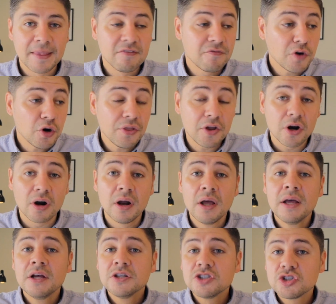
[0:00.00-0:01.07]
Further,
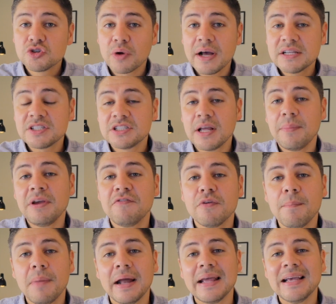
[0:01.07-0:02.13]
stress stemming
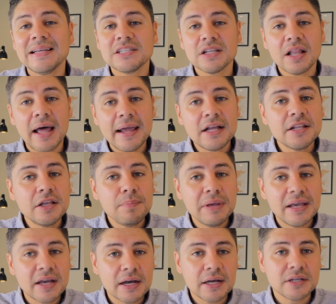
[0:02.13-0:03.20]
from money is likely
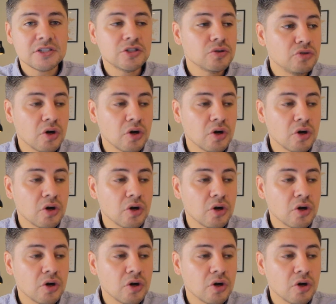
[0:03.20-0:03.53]
because you